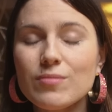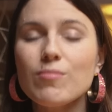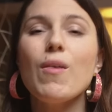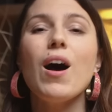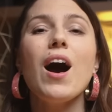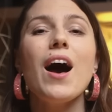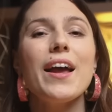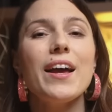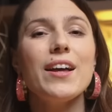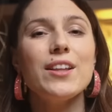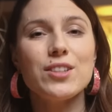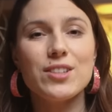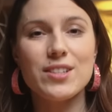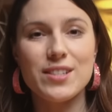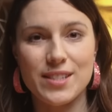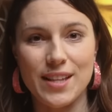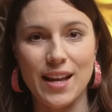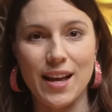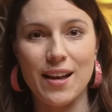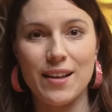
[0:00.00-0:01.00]
I
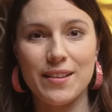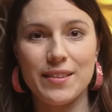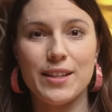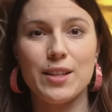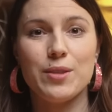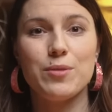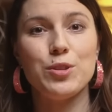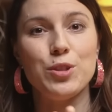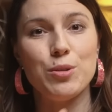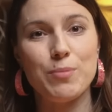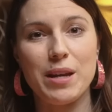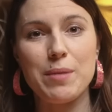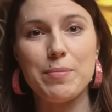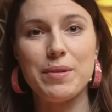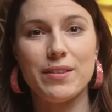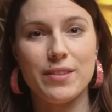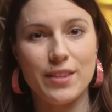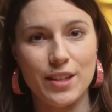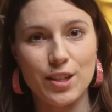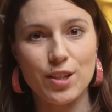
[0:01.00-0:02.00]
understand that you may
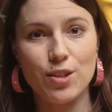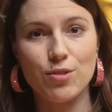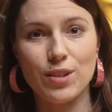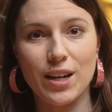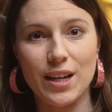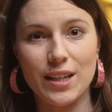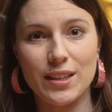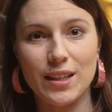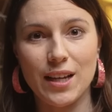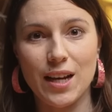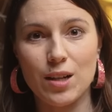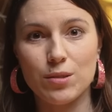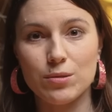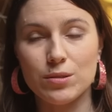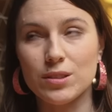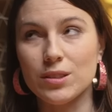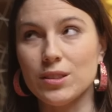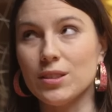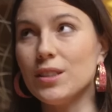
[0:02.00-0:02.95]
be thinking right now,